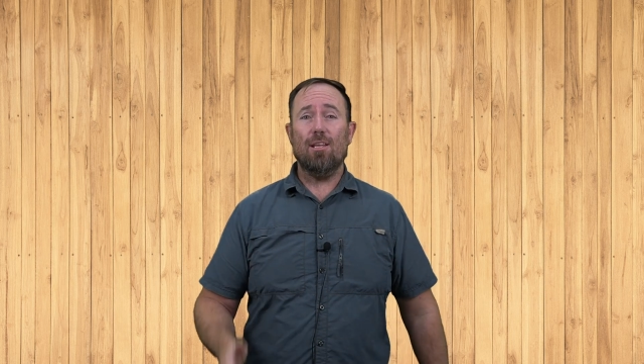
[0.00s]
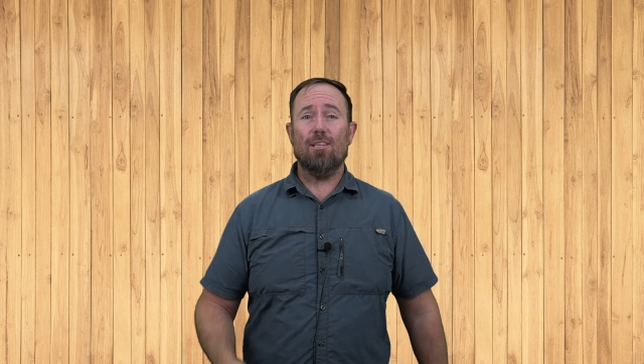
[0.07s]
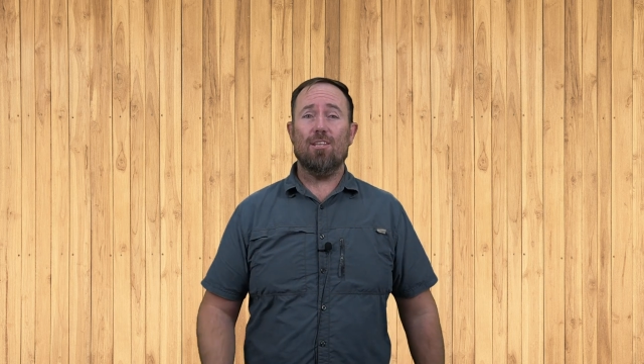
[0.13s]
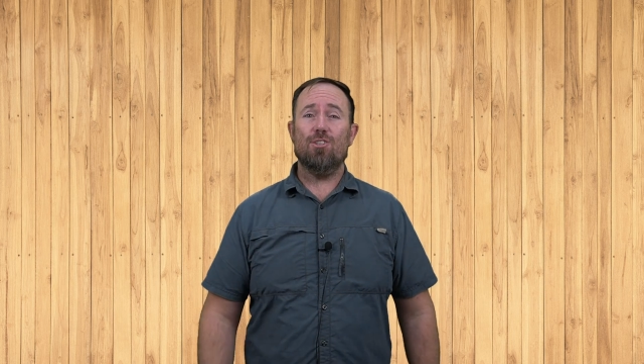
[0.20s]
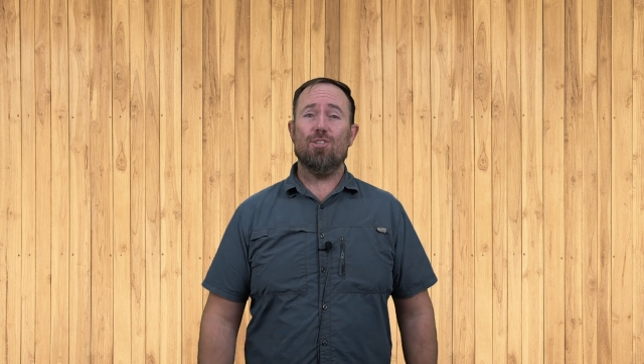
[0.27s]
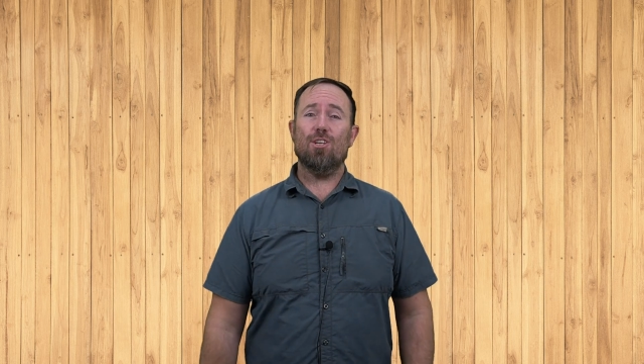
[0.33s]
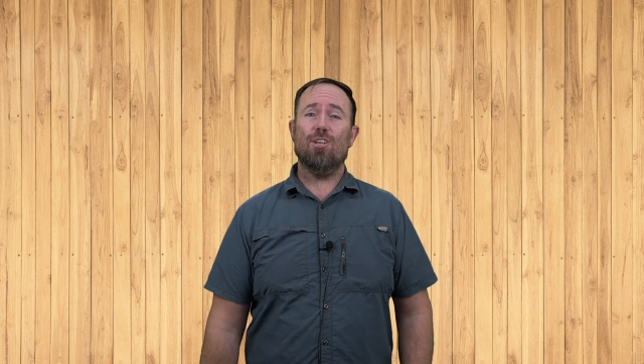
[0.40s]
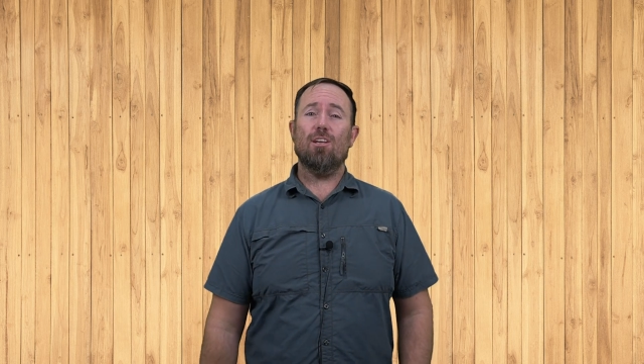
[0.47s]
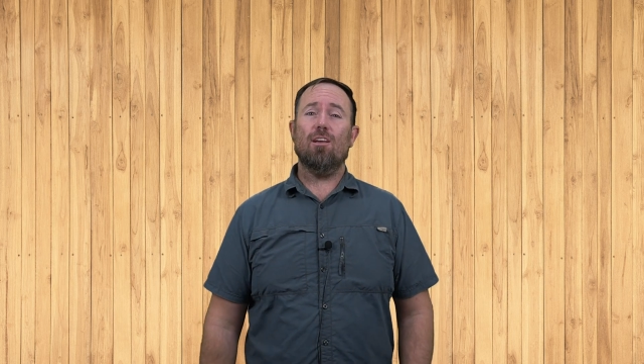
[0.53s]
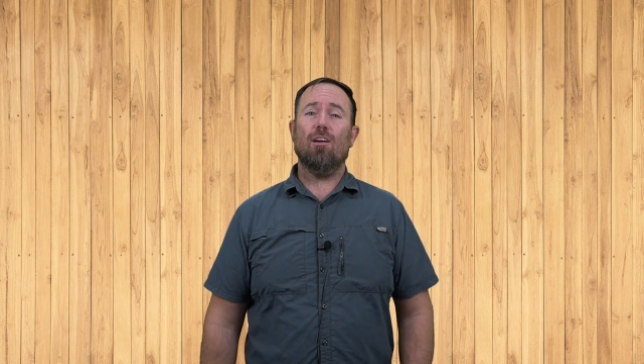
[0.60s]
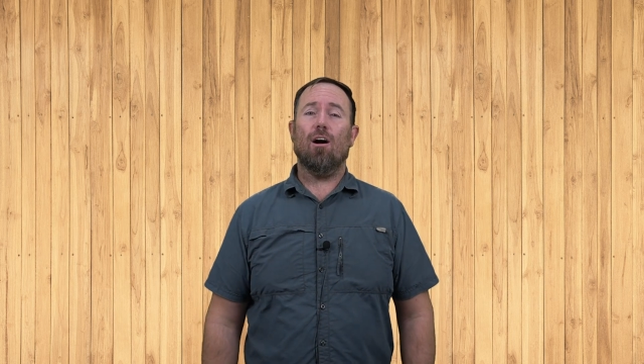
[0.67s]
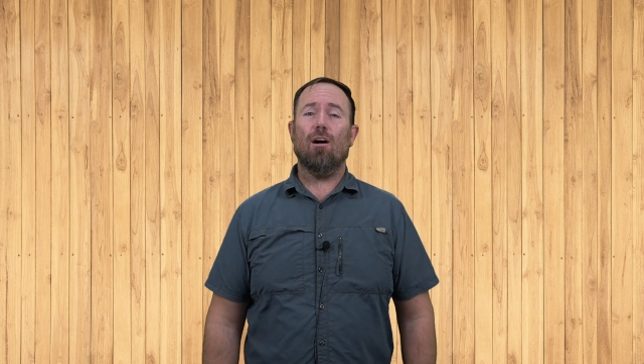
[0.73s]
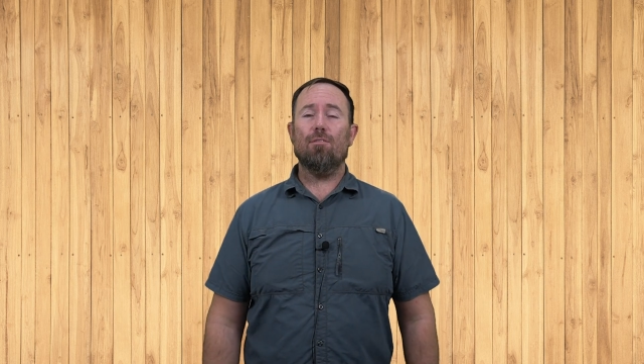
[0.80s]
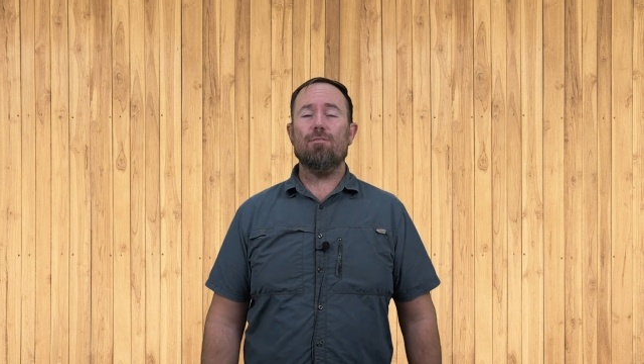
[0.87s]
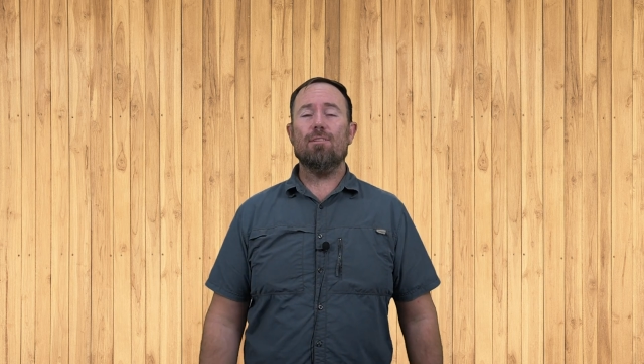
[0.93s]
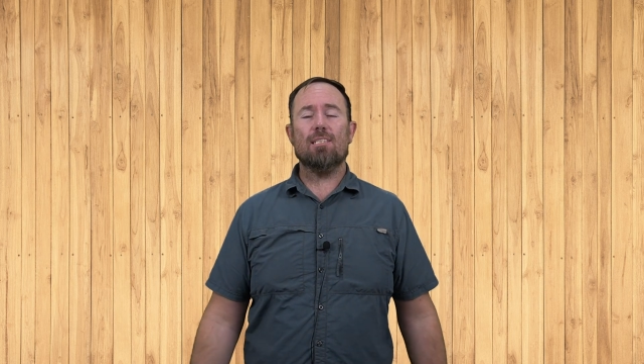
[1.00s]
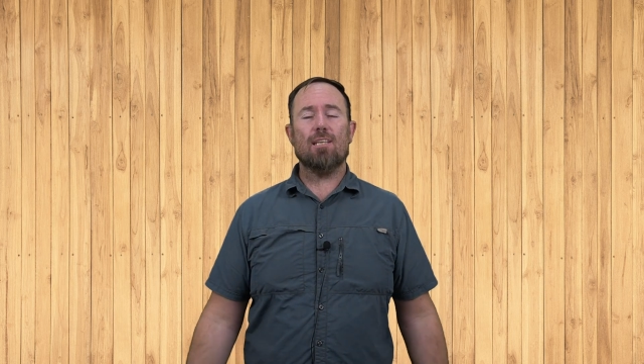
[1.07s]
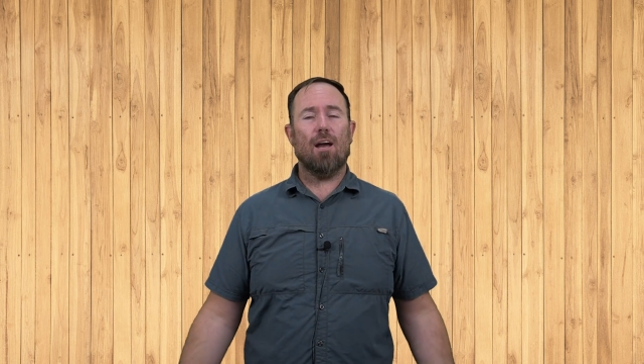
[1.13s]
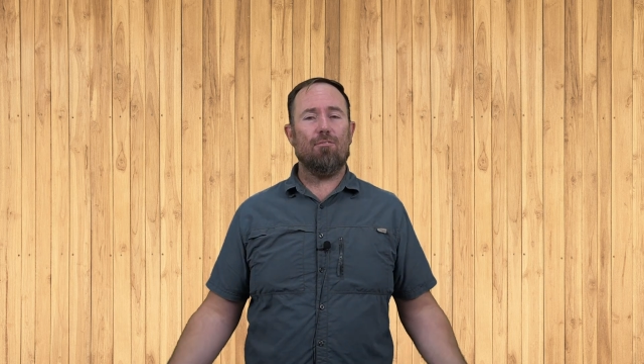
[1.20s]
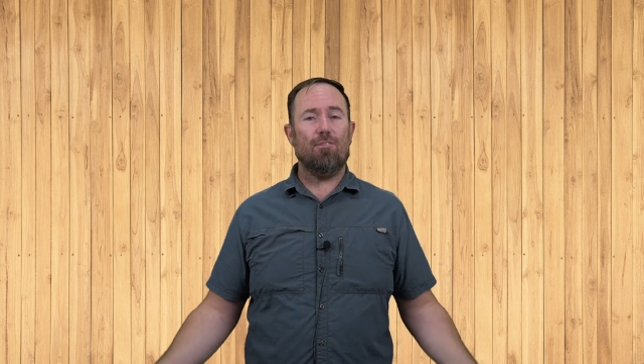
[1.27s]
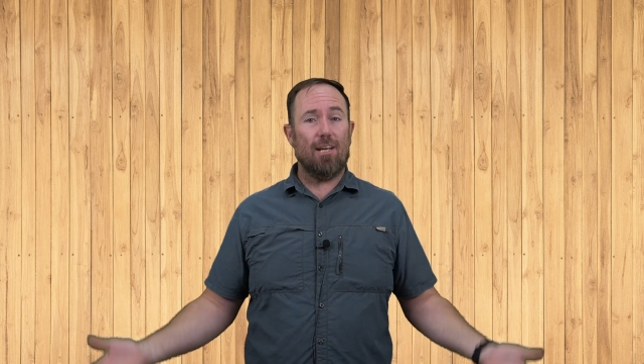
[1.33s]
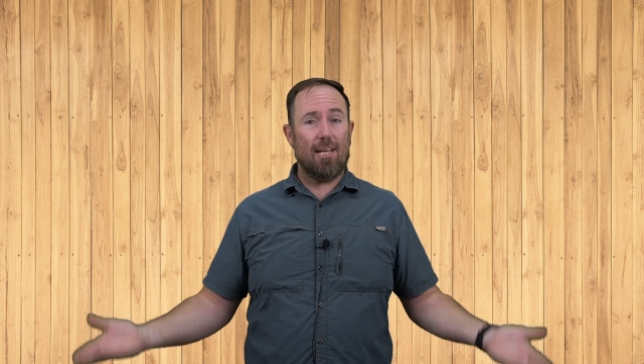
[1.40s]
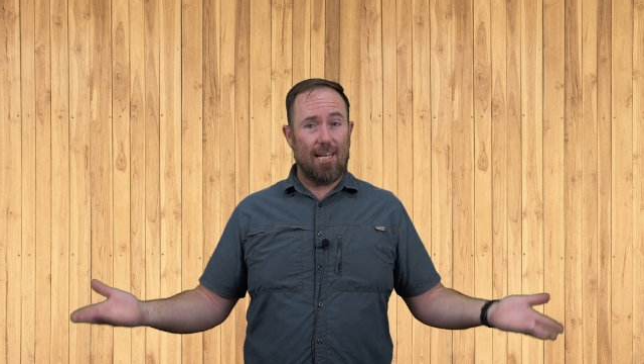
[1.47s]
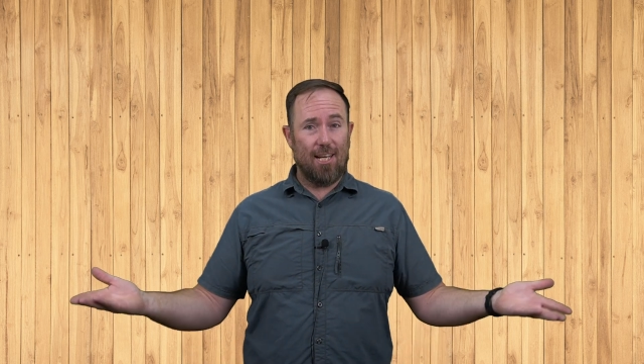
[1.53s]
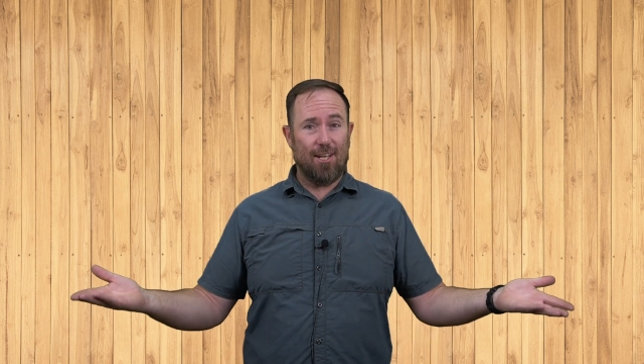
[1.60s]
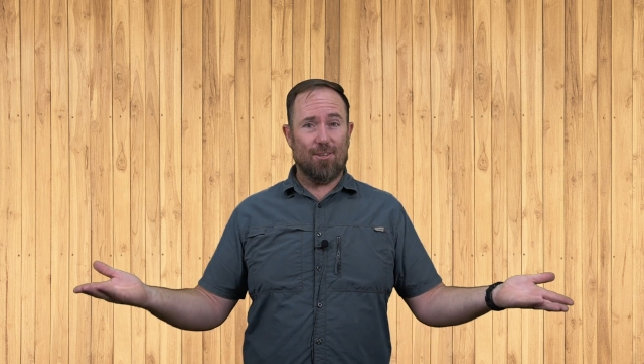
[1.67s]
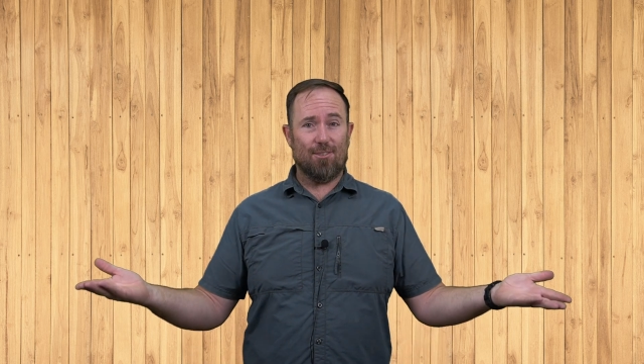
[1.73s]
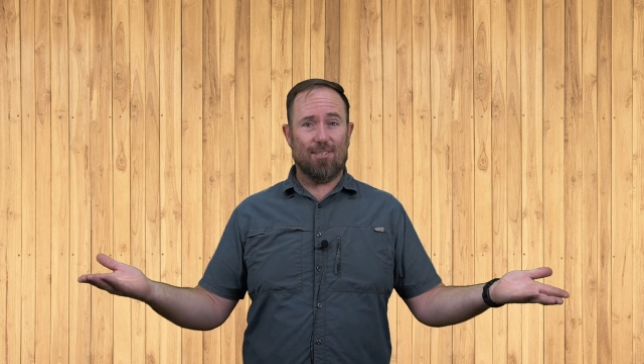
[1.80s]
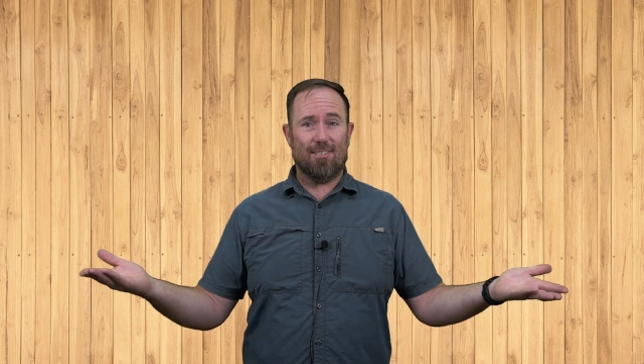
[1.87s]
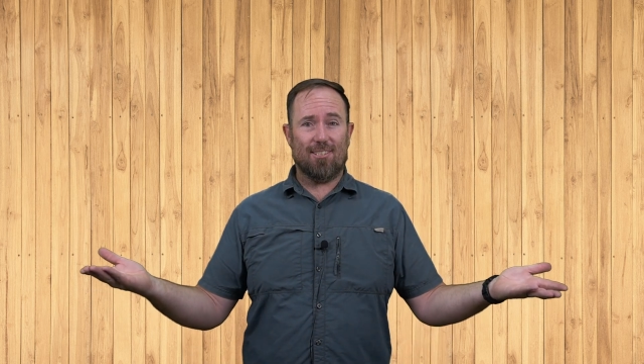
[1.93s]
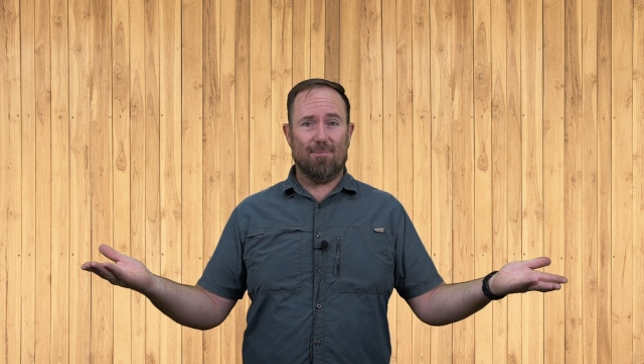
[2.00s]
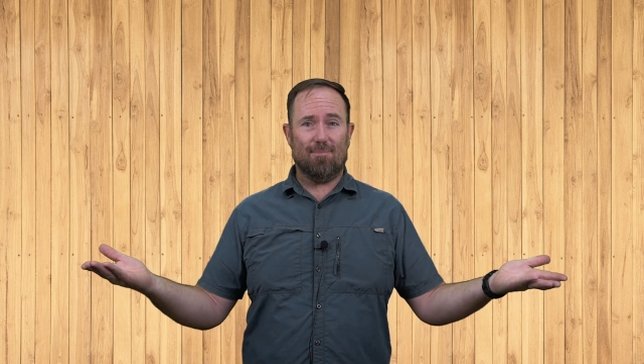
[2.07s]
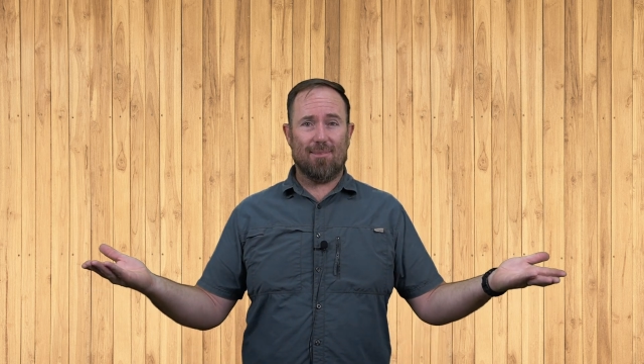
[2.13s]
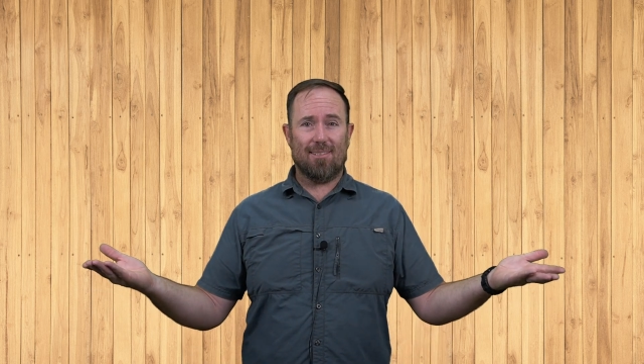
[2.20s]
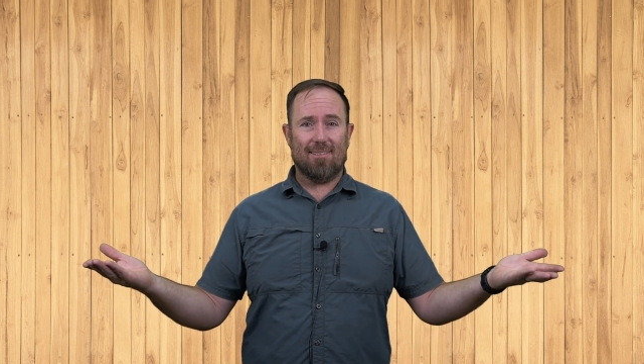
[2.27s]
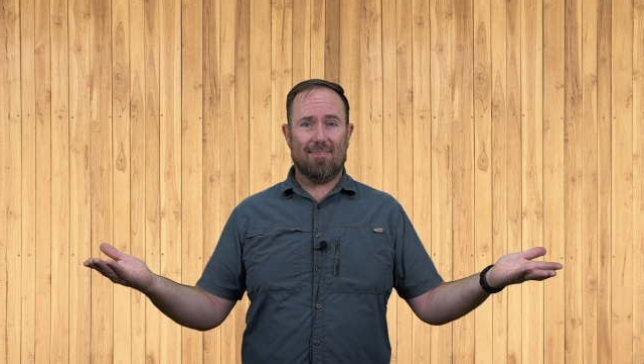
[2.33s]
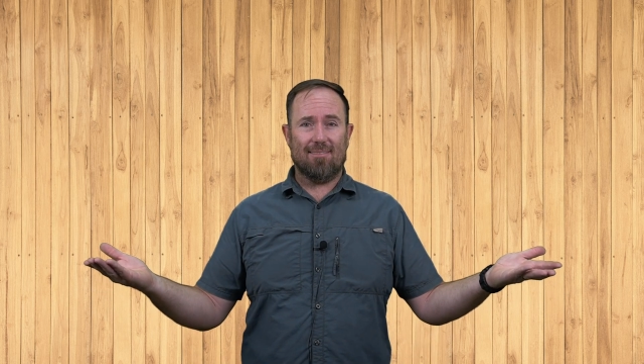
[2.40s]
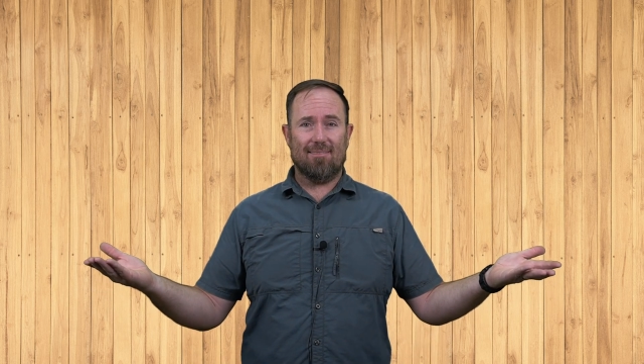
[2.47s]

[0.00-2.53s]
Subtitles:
the journey of discovering ecosystems.